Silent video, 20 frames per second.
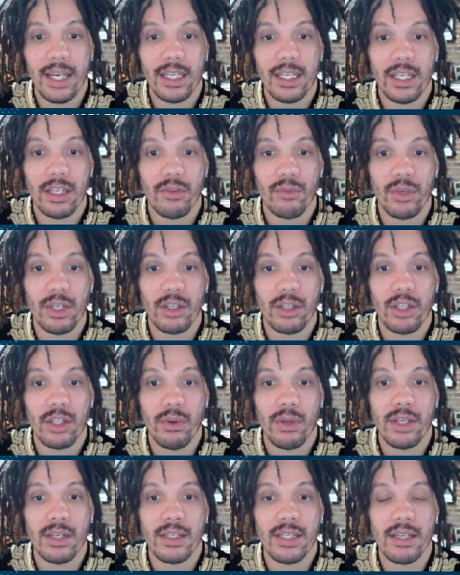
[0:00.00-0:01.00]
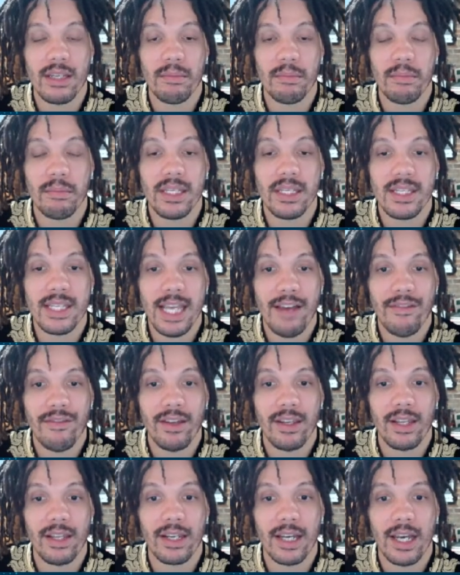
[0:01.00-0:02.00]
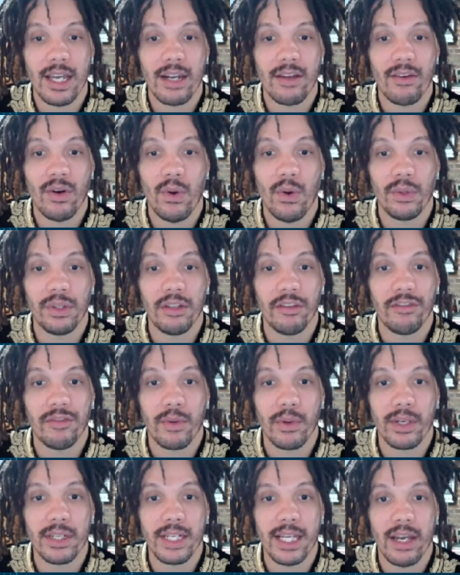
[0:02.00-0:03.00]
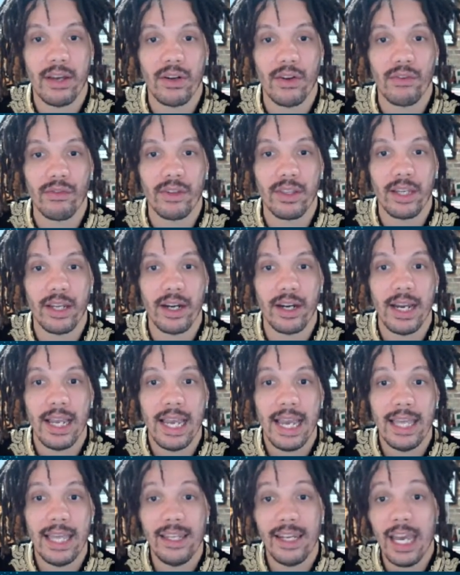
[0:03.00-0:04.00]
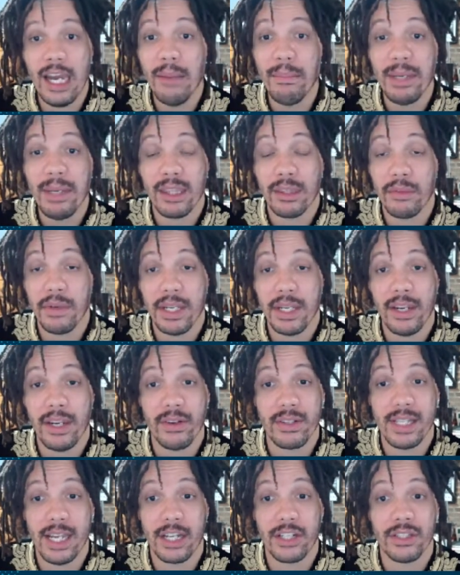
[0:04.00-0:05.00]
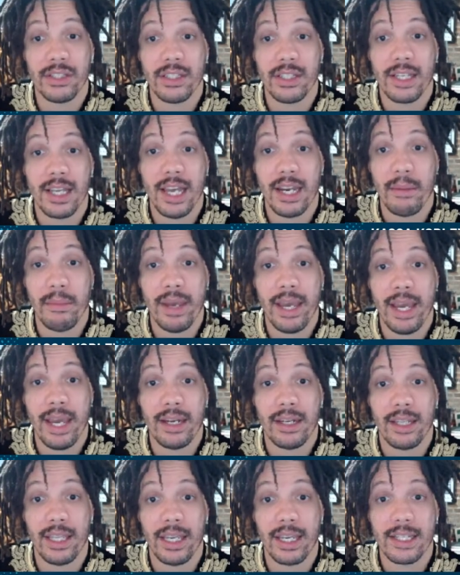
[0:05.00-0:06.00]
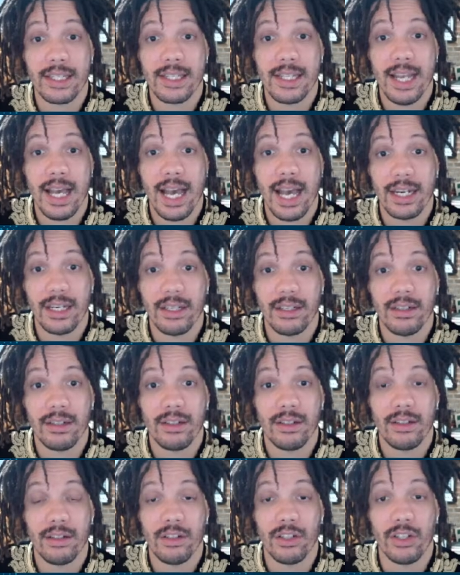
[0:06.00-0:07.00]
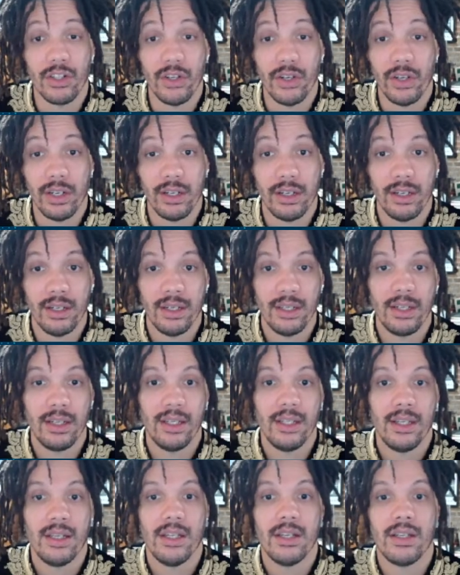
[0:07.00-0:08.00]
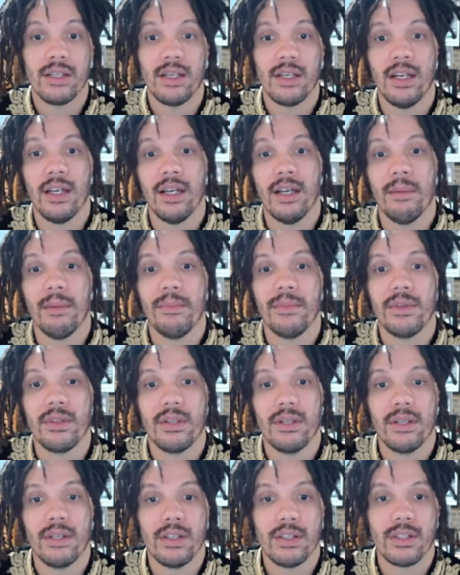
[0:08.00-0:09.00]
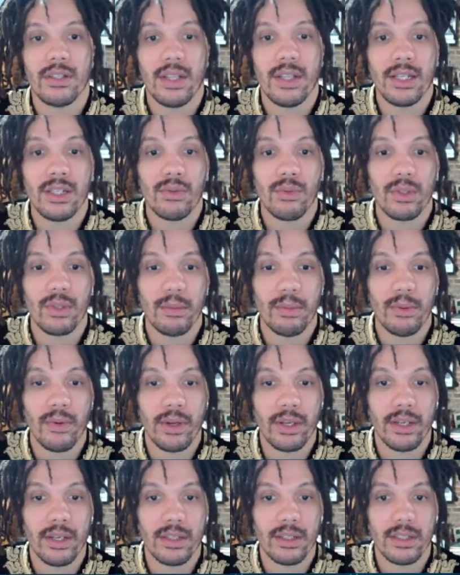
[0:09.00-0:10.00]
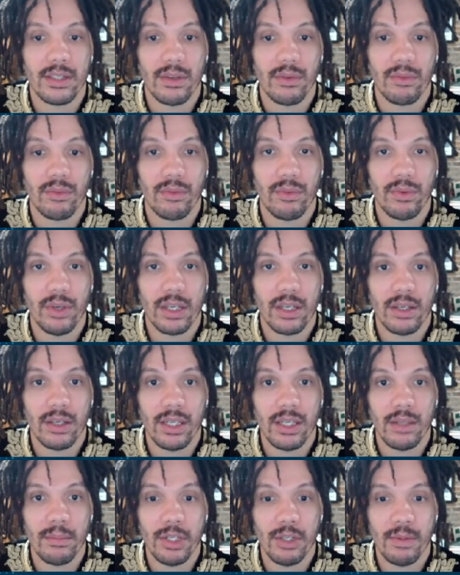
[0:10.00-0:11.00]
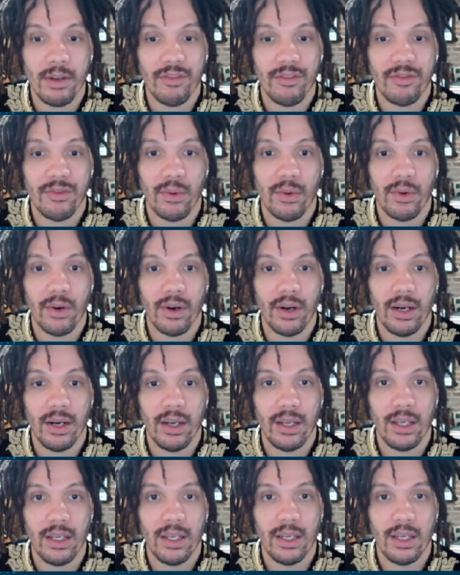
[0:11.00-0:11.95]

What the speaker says: knight can go to b7 and kind of hold the fort down over there. And the knight on b3 here is actually kind of bad. Like it's not good. Um, so that's what the point is. So rook, bishop f4,